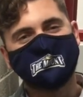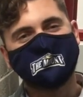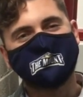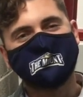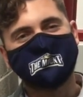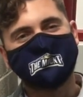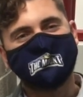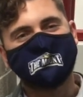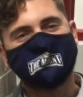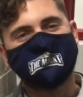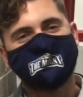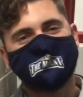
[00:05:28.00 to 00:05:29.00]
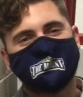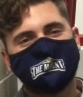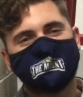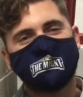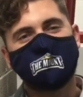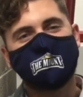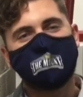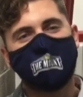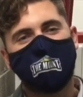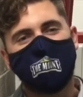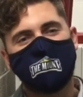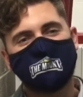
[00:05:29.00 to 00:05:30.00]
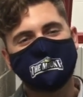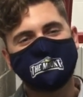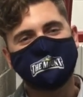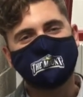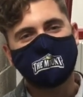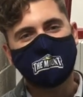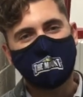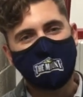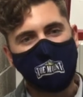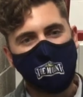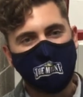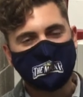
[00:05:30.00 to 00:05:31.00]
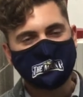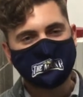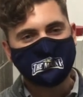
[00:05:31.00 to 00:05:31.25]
Okay. And then what made you decide to be an athletic trainer?